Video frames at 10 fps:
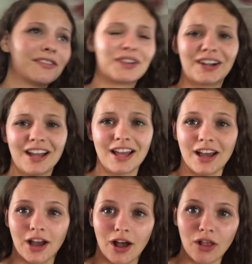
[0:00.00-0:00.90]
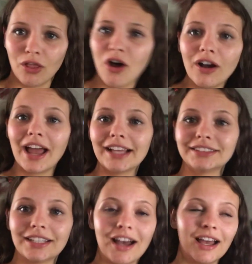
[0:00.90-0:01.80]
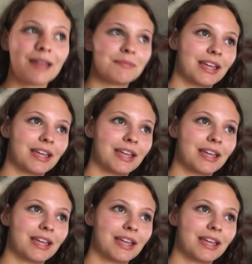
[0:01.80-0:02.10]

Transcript: for a long ass time